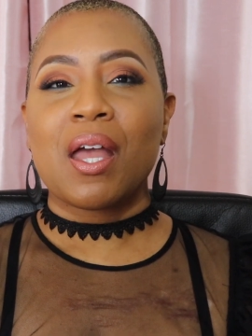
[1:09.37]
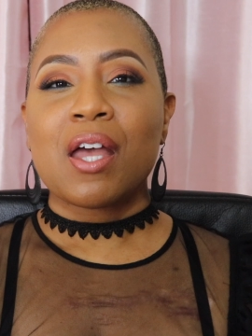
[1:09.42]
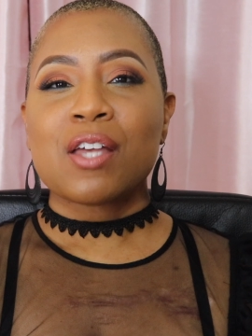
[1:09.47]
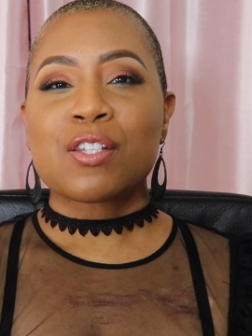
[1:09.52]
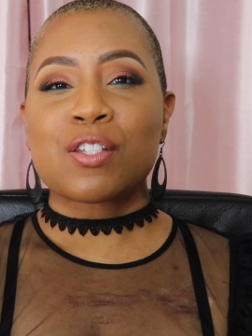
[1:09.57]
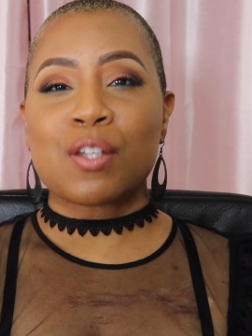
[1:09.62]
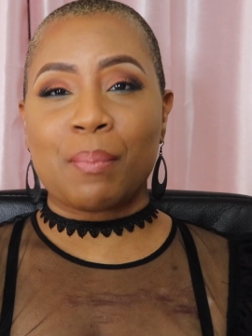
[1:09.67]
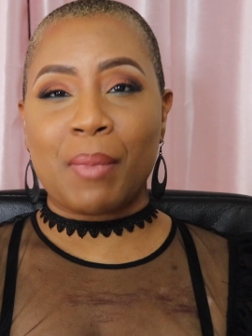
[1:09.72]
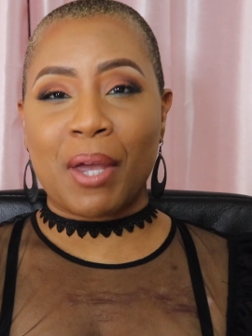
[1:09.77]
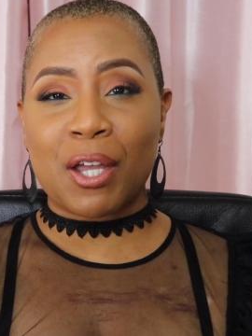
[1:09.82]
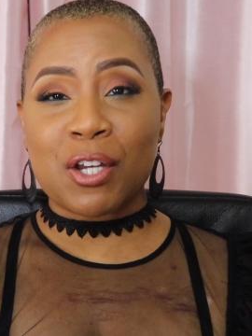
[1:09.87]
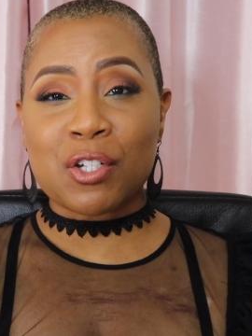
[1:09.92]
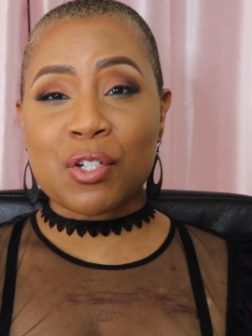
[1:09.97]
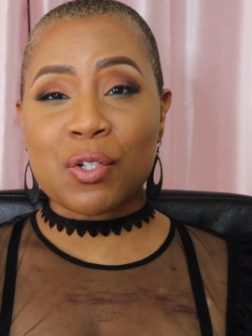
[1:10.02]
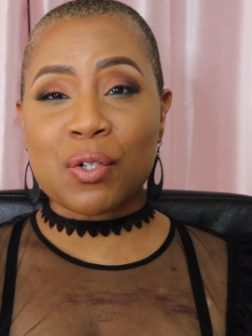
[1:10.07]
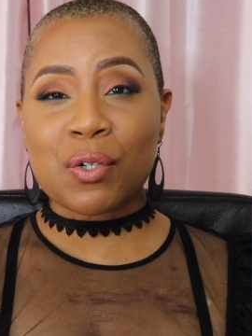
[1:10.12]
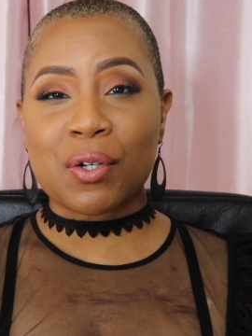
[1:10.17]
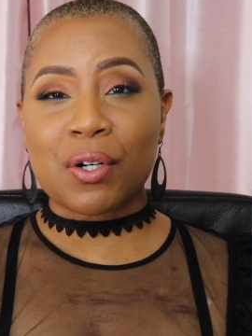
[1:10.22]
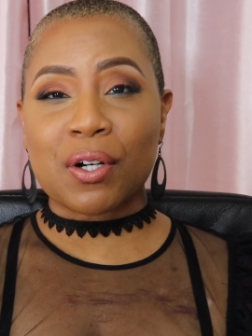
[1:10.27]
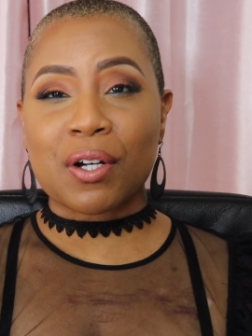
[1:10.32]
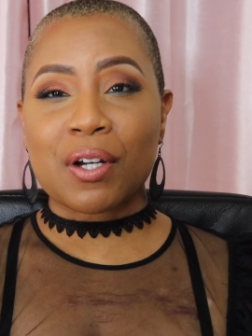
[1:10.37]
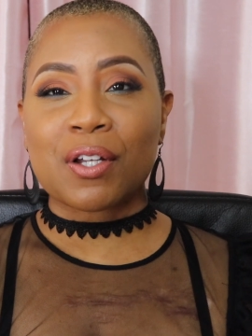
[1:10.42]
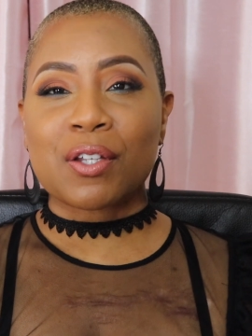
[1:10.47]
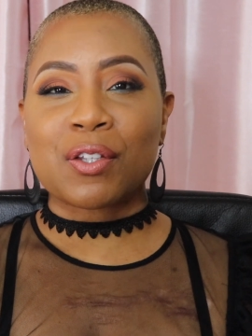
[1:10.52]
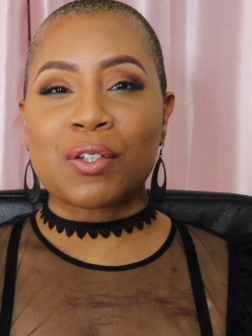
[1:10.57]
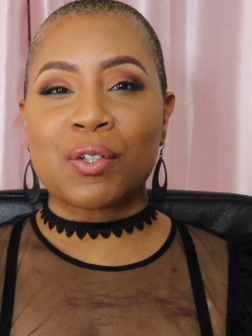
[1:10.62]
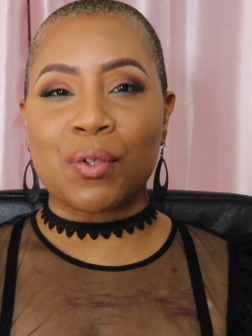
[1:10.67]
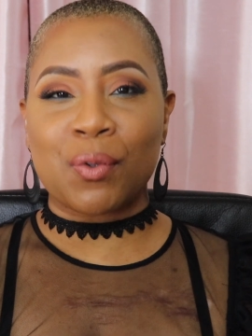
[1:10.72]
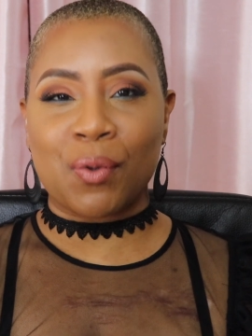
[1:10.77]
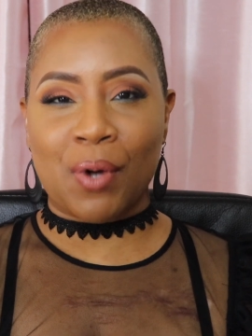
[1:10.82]
So make sure
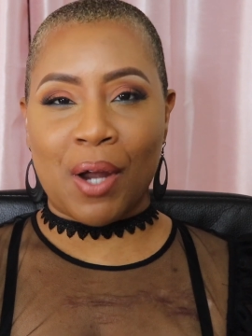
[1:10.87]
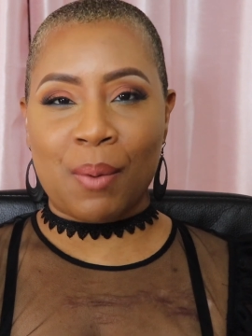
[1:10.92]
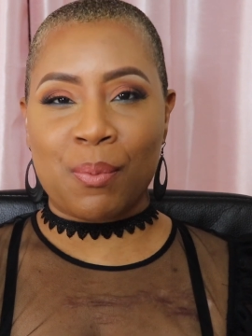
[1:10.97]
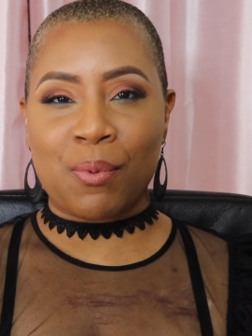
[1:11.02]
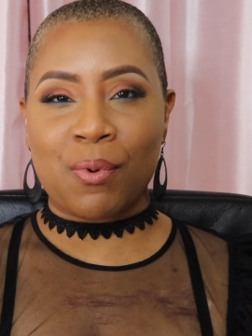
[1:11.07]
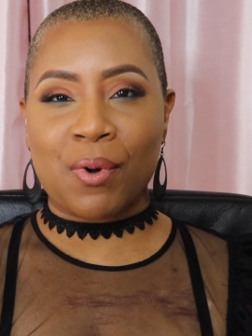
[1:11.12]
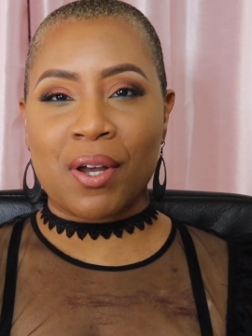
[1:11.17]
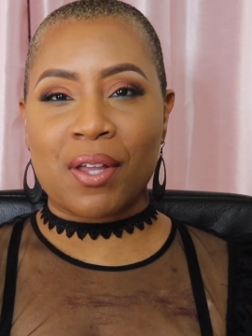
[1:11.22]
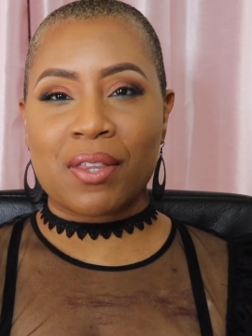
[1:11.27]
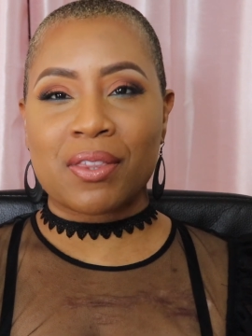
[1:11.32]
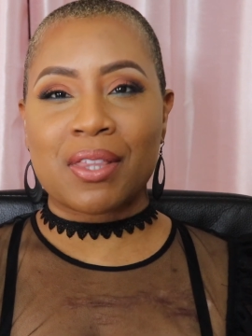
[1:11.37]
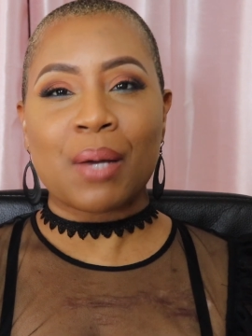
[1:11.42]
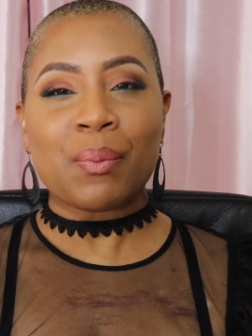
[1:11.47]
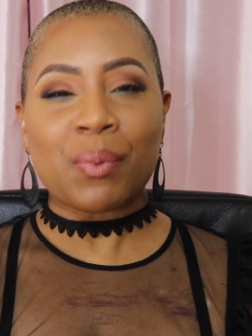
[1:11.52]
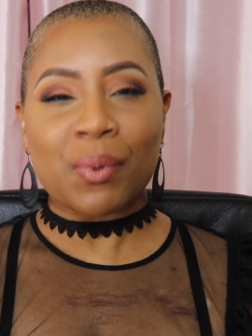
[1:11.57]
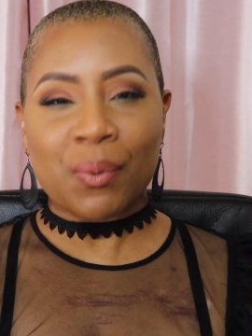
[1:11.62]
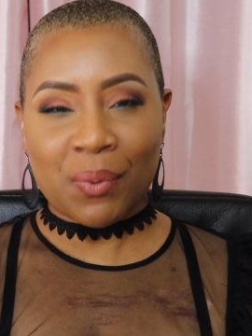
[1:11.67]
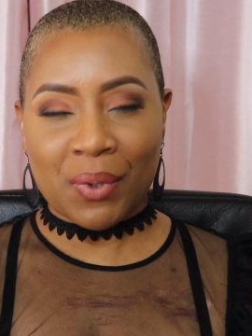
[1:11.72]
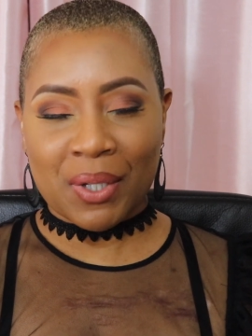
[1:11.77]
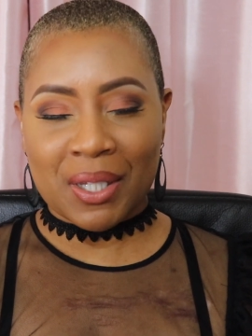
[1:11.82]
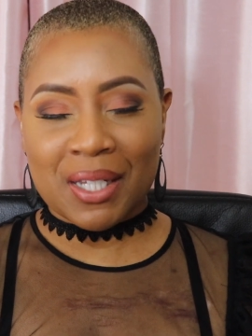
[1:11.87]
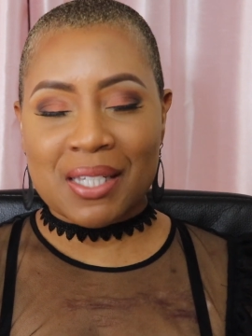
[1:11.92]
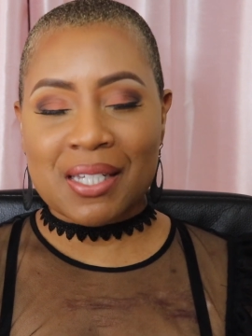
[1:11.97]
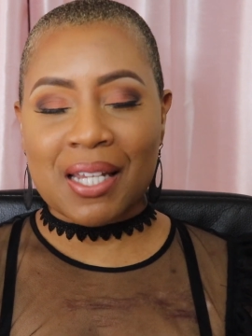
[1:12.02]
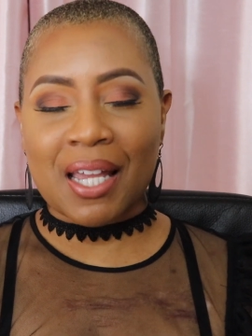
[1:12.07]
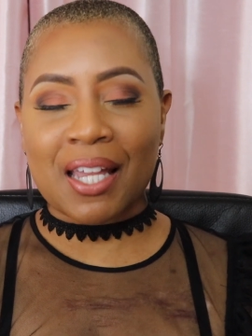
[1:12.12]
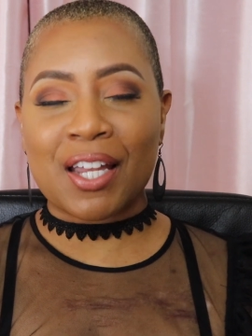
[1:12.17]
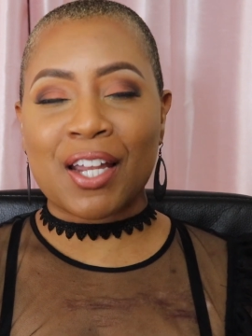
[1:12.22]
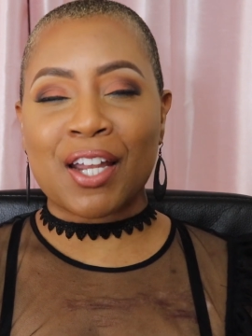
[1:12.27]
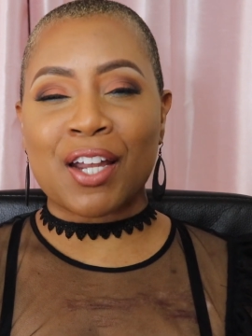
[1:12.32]
you grab one that will really
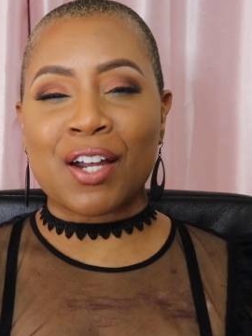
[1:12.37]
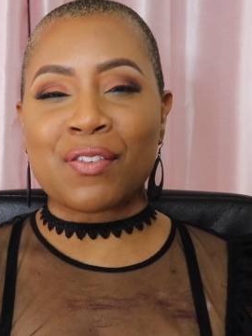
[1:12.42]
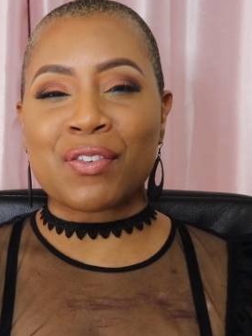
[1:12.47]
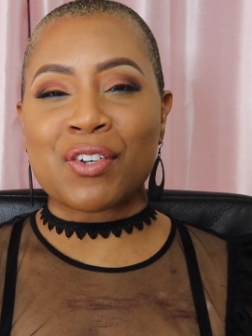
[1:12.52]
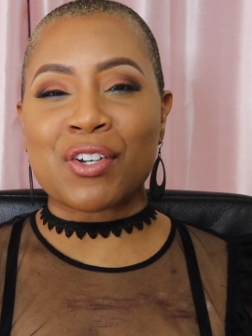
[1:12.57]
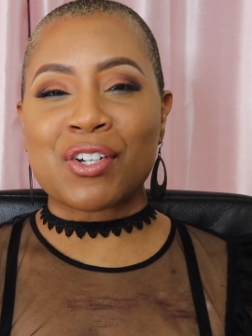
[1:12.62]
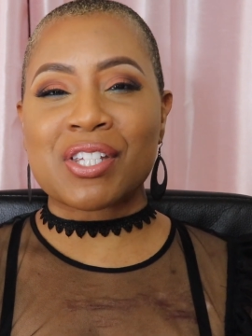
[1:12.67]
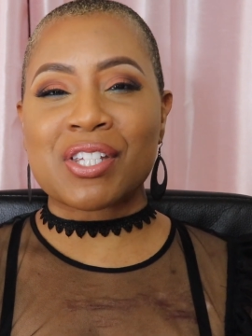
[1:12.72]
take care of your